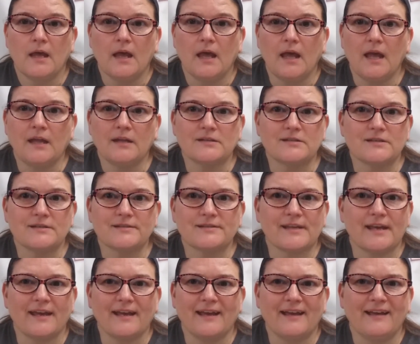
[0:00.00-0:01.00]
And she's
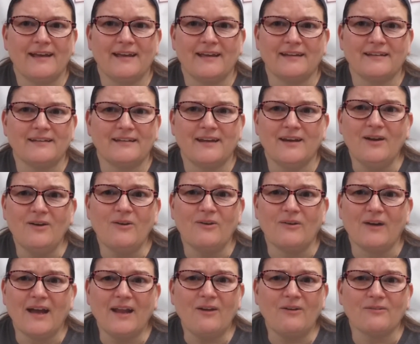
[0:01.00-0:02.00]
like, uh, no,
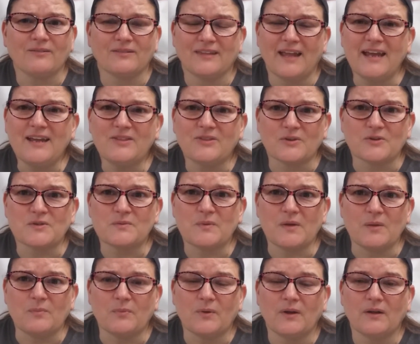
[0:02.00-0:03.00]
I don't like those
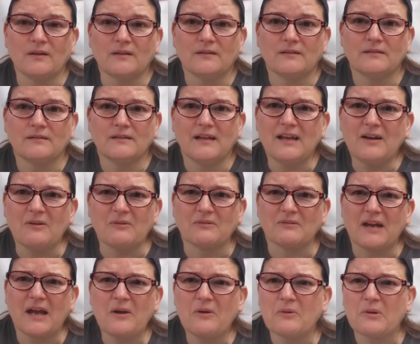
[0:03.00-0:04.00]
people. I don't,
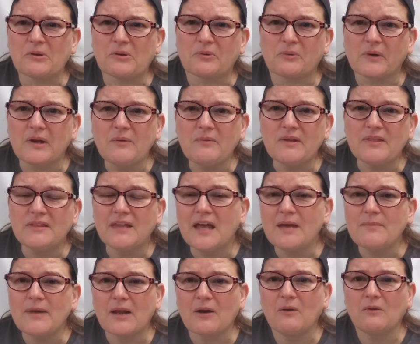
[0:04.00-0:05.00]
I don't agree with them.
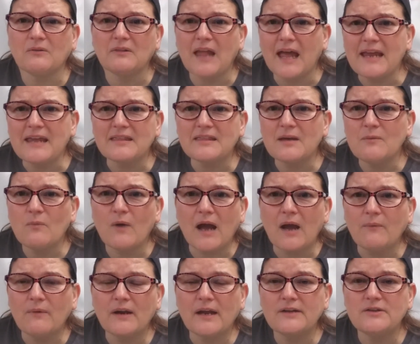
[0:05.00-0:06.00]
I don't like them. Why
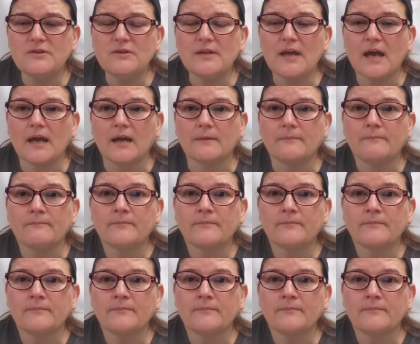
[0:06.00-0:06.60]
would I do that?